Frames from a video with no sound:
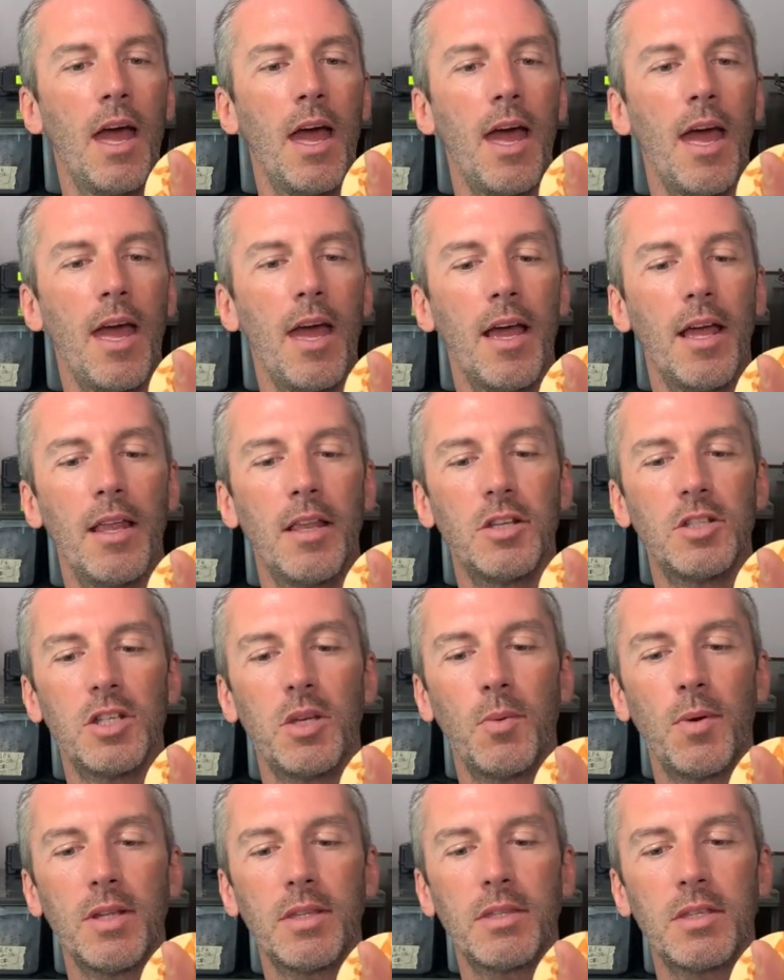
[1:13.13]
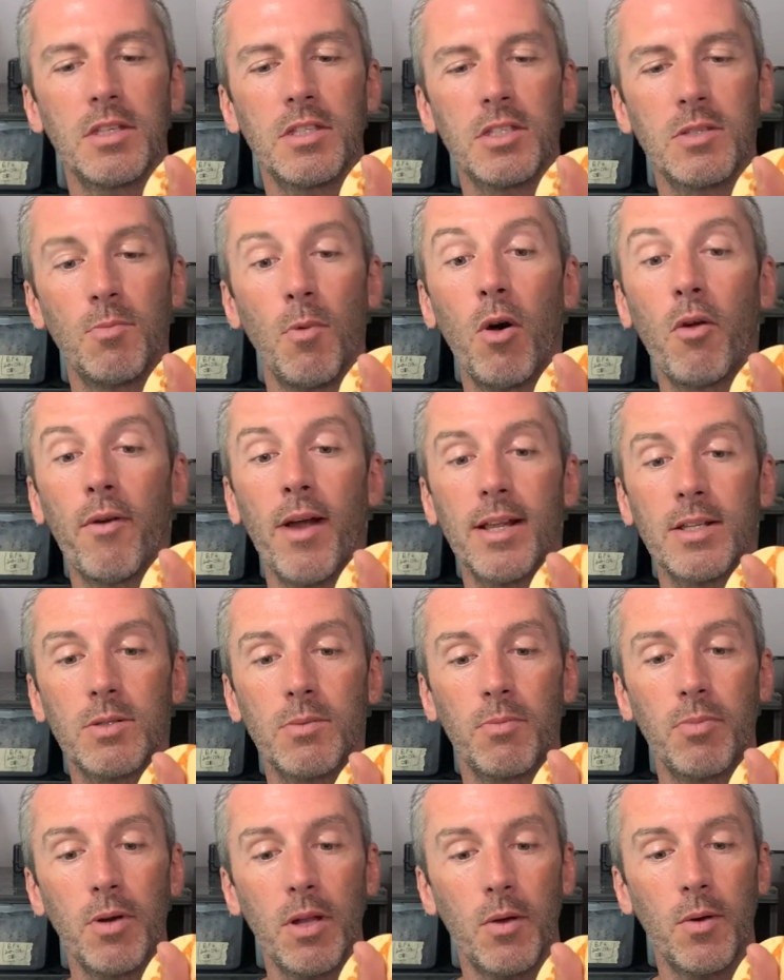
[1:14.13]
And she went to small rats
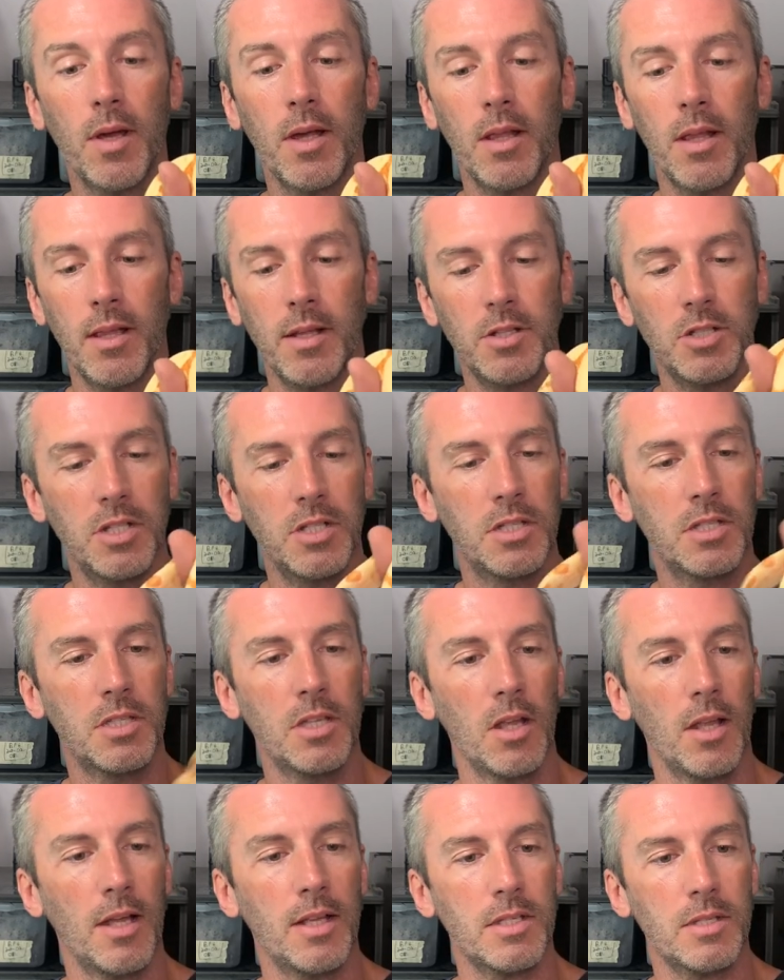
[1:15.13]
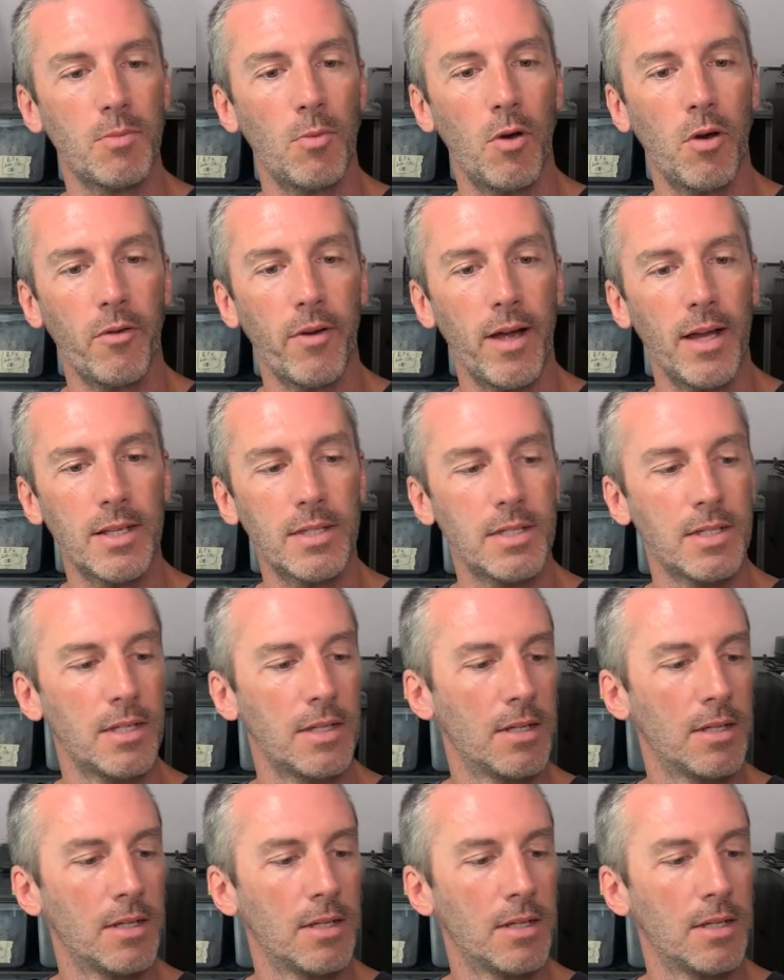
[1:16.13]
pretty quickly, and she's still on small rats.